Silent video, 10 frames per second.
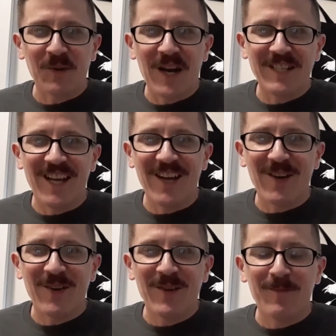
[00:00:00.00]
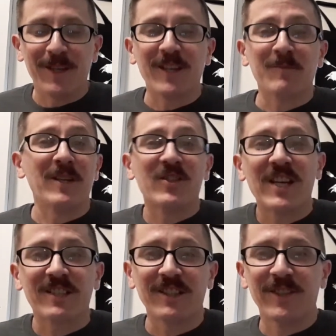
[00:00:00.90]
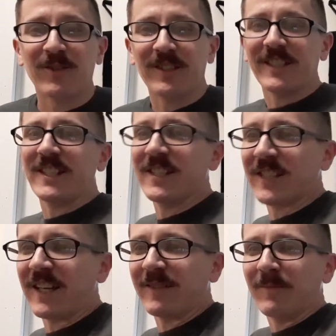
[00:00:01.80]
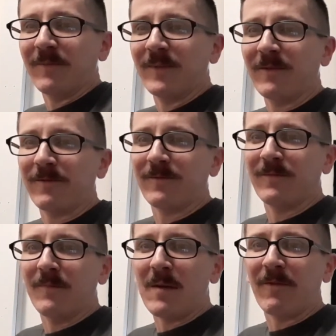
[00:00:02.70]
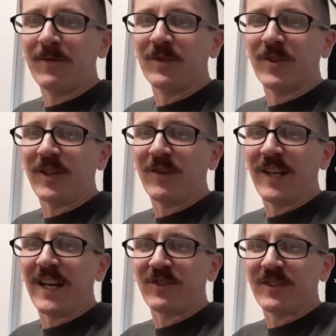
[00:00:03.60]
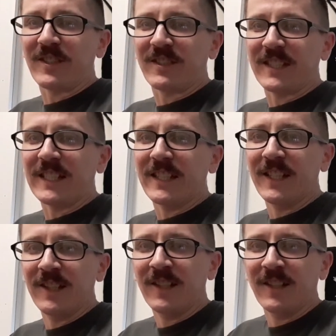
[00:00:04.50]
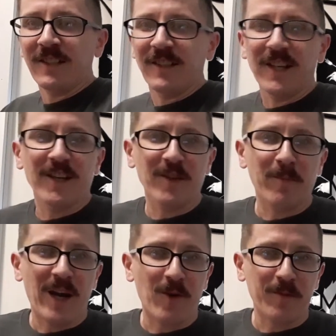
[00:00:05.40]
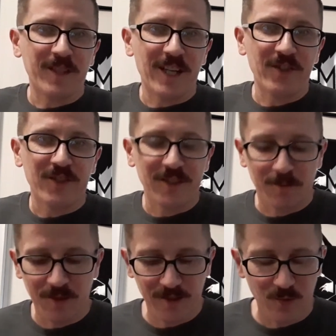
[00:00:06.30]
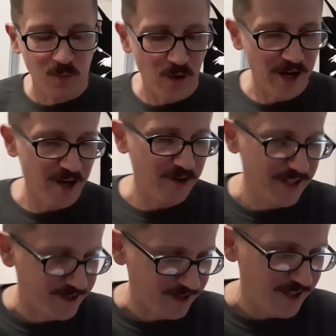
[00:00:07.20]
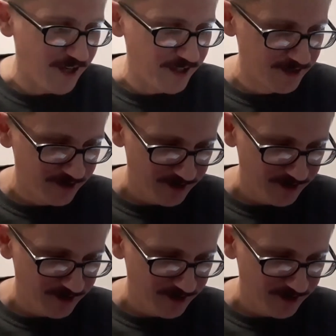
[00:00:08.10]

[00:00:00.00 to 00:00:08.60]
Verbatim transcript: right now because my chest literally is, I maybe if you look, you can actually see uh, the palpitations, but wow, that's a lot.